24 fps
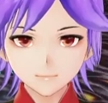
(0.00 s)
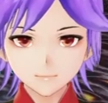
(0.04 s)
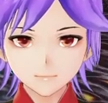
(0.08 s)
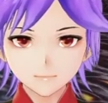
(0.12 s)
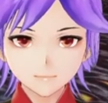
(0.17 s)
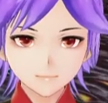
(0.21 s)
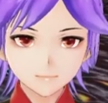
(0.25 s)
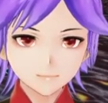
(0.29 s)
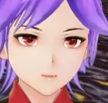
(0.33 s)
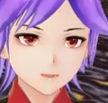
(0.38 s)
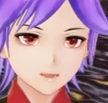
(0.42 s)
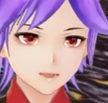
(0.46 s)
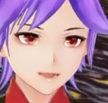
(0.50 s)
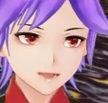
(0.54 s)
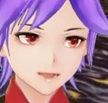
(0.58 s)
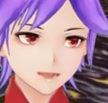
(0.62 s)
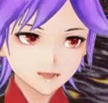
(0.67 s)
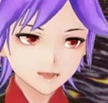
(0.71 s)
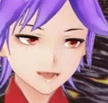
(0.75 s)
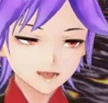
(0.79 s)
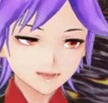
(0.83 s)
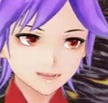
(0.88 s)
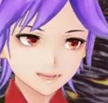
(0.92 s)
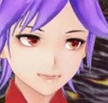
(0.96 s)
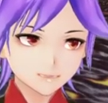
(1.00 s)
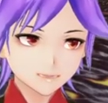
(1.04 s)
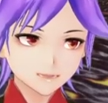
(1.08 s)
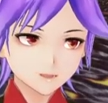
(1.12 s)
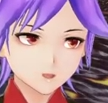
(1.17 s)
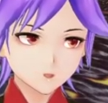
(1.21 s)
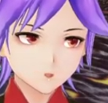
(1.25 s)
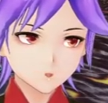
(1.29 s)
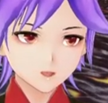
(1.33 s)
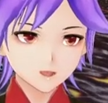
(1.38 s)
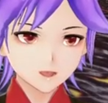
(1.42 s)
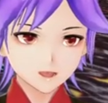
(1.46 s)
where you have to deal
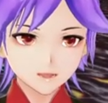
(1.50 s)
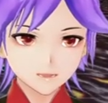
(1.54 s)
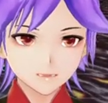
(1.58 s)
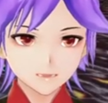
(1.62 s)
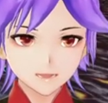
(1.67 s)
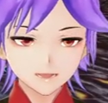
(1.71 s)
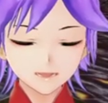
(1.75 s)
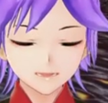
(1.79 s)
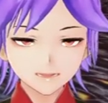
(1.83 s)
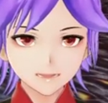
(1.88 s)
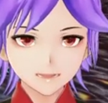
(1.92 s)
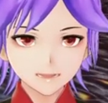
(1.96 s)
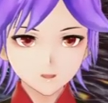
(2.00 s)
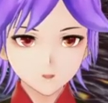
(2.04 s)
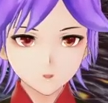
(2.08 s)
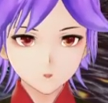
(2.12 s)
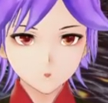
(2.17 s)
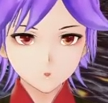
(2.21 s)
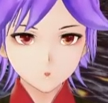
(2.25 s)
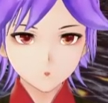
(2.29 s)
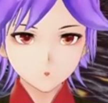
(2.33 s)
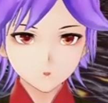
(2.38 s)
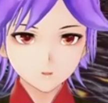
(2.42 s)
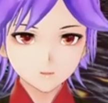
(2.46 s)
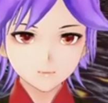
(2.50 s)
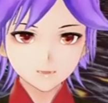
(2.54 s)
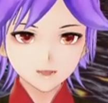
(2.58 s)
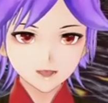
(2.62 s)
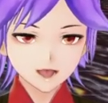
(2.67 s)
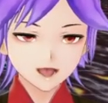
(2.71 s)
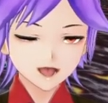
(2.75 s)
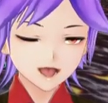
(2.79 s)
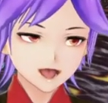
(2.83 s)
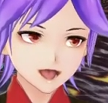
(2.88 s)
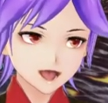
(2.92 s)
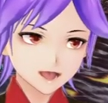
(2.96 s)
with these two
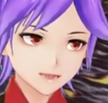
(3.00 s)
uh,